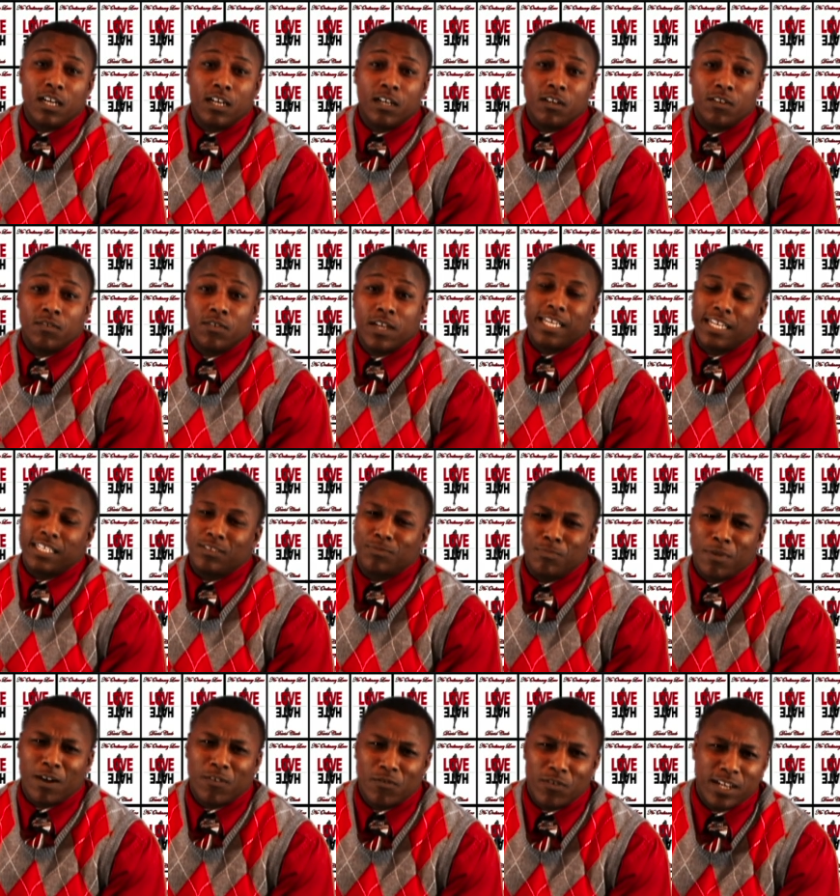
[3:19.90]
Love takes
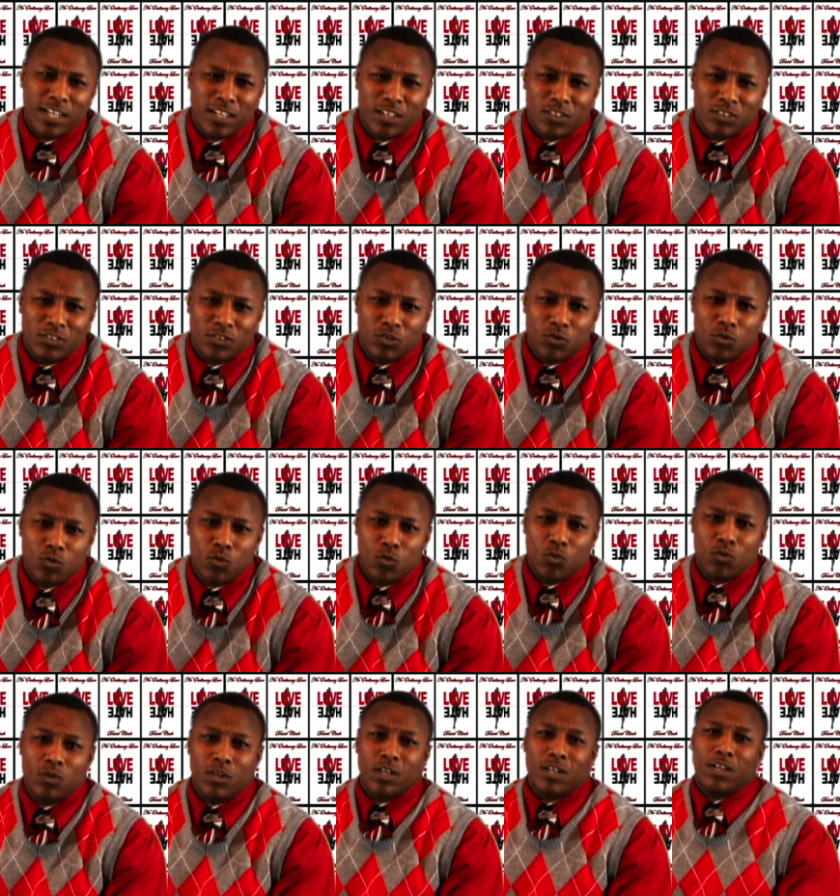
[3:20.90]
my readers
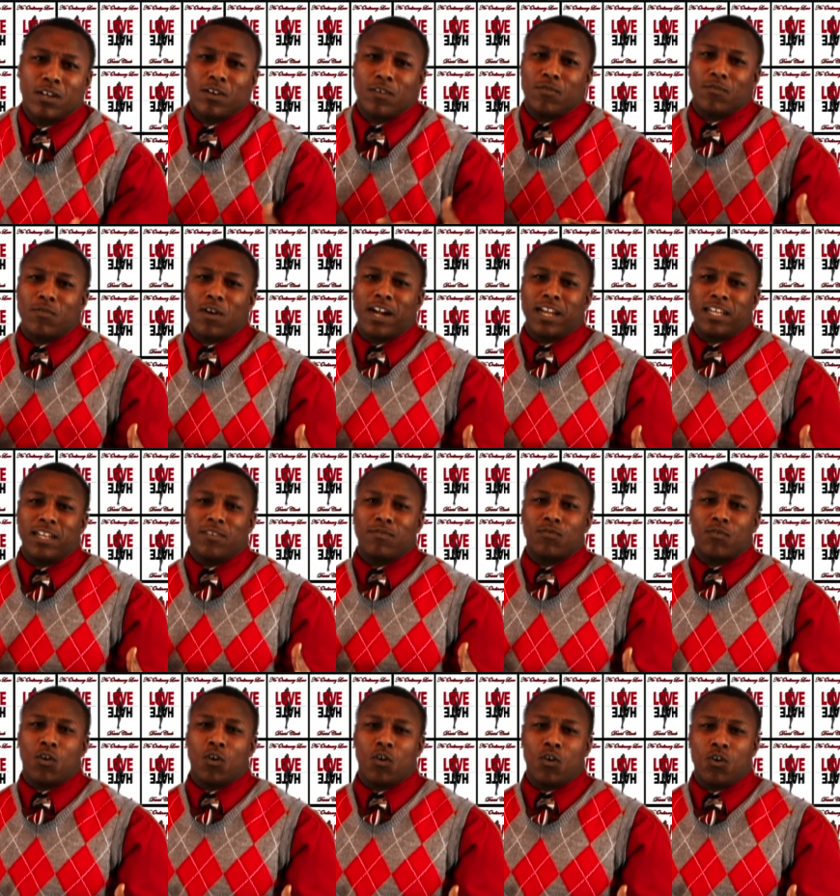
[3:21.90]
through right
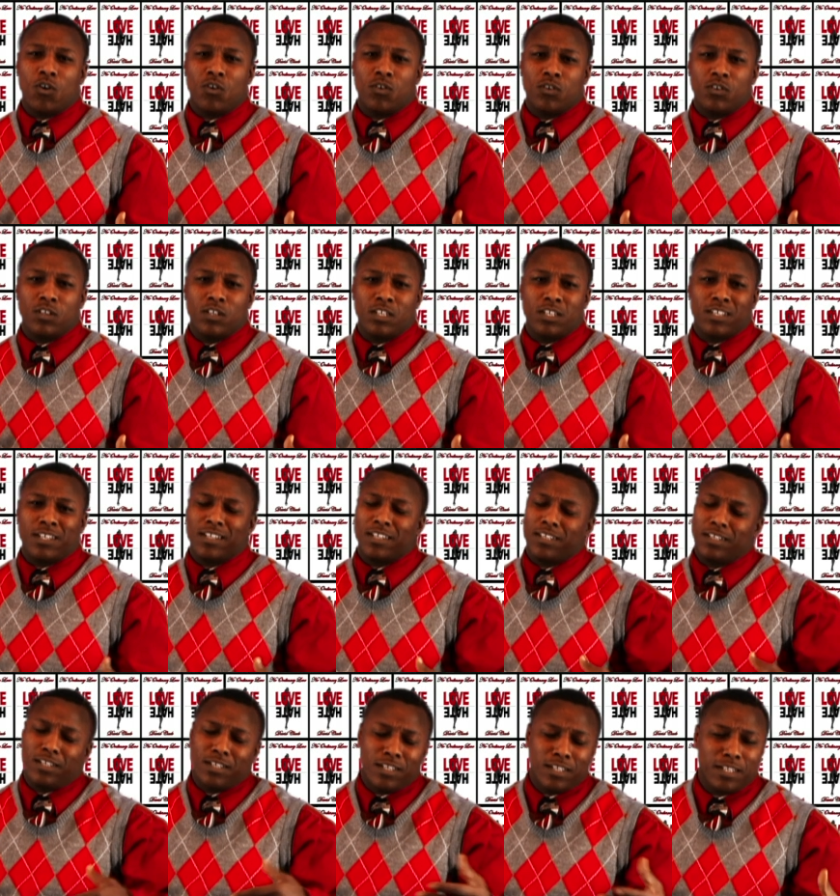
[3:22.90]
and wrong,
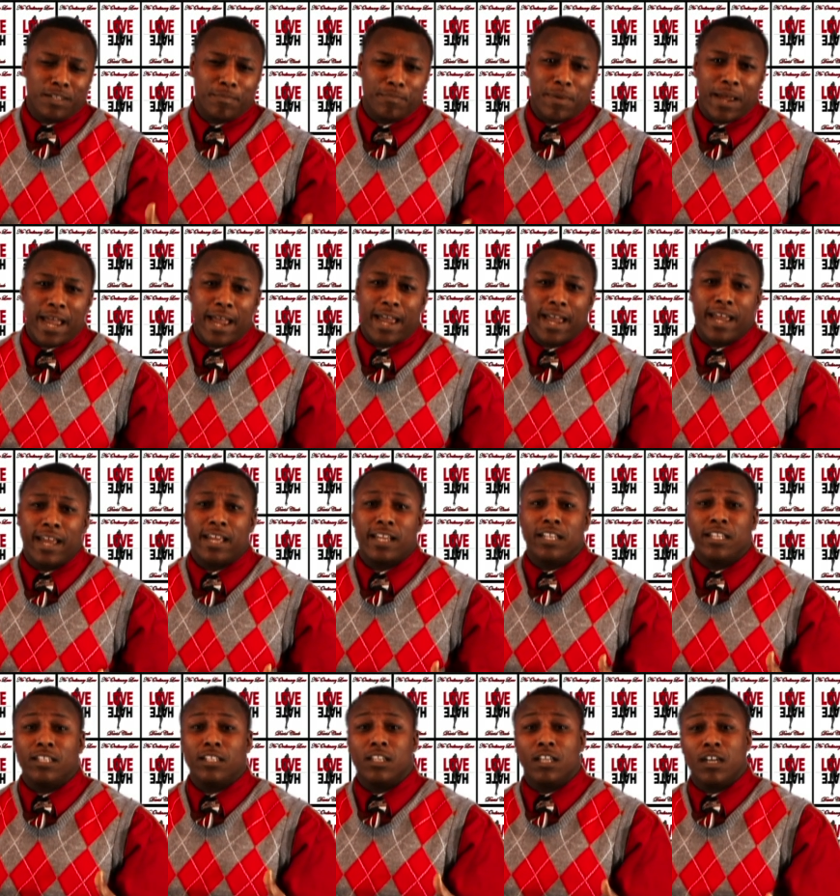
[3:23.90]
good and bad,
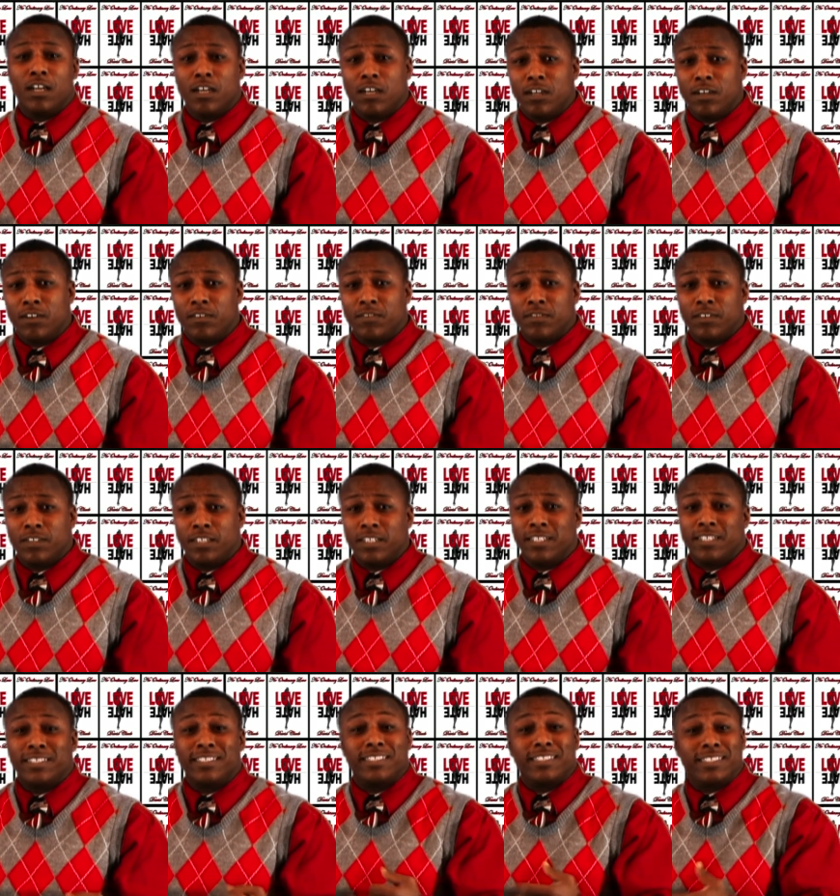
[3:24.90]
love,
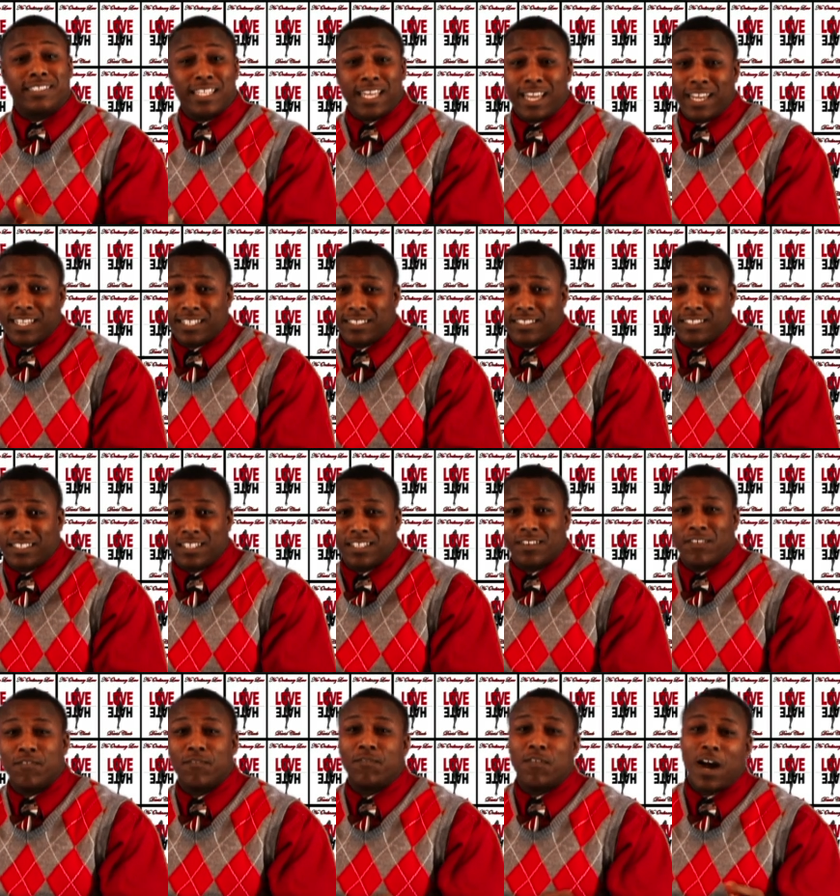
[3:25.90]
sex,
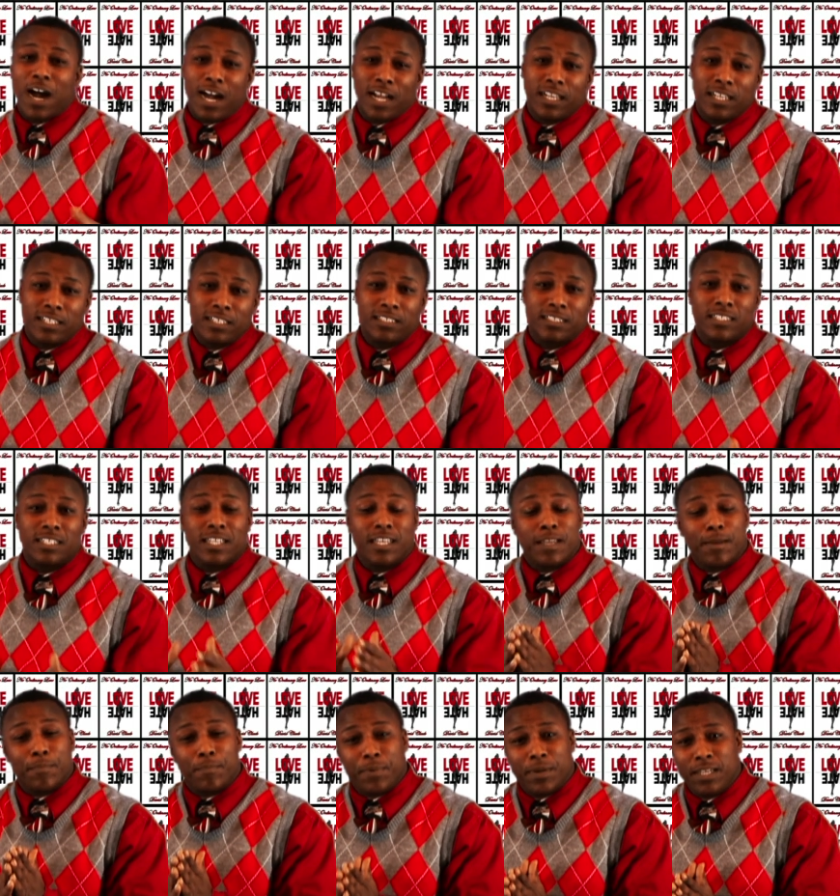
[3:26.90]
violence,
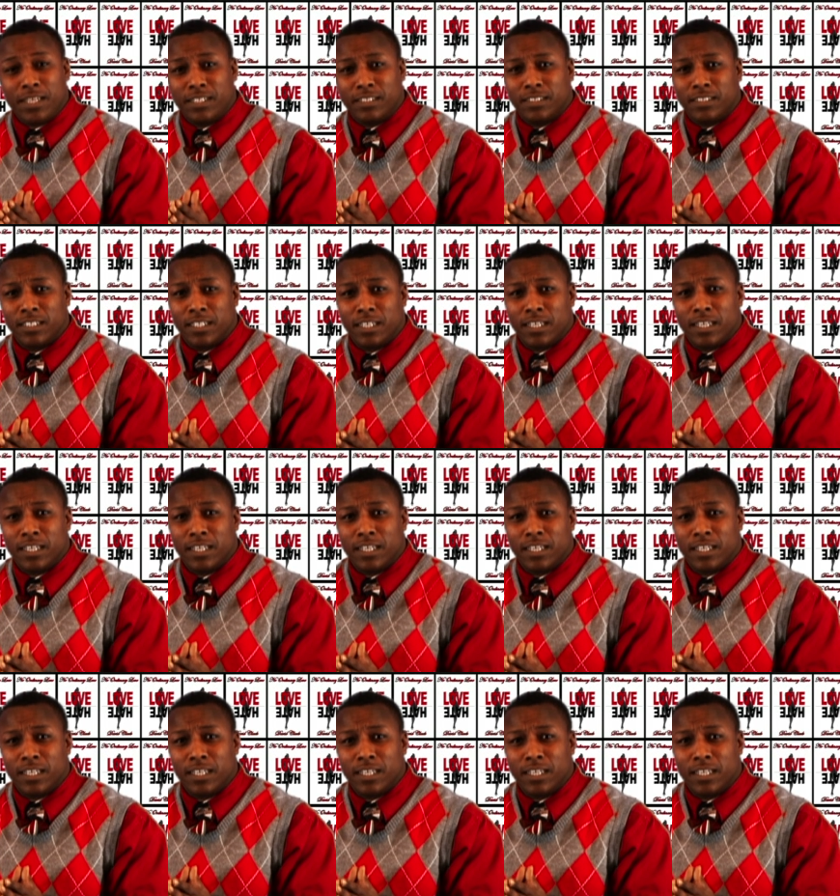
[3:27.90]
and peace.